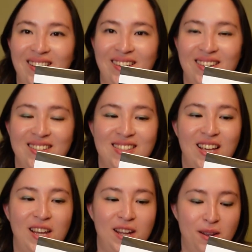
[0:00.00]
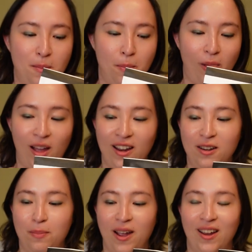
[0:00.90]
It is a
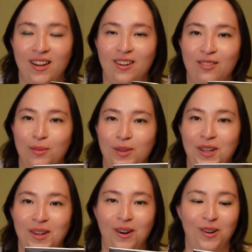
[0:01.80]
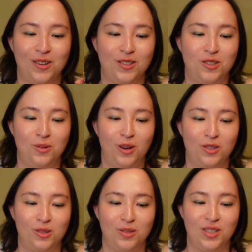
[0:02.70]
blind bag from the artist who
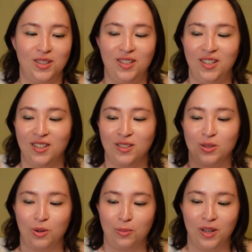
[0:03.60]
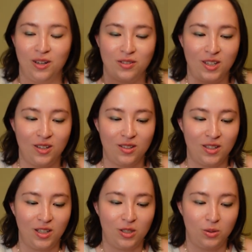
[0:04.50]
also did the assortment of stickers
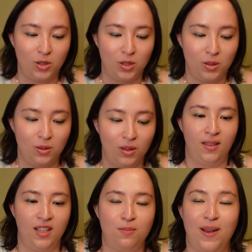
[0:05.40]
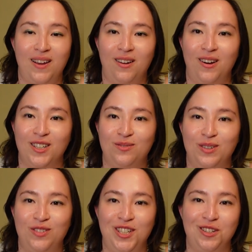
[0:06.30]
I showed you. This bag cost
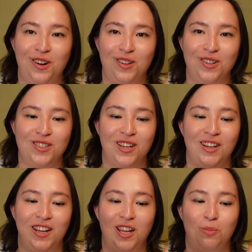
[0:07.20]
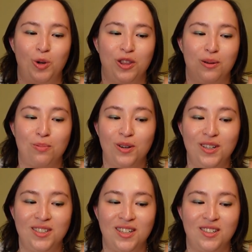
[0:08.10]
$15 and it came with a
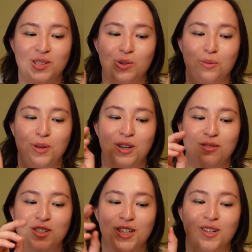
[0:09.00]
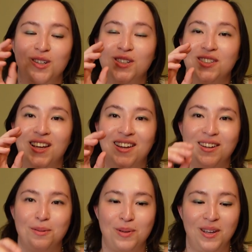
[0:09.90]
print, an assortment of stickers,
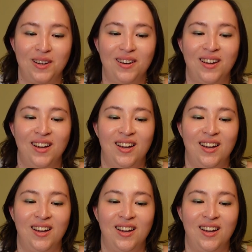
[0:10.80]
and a pin.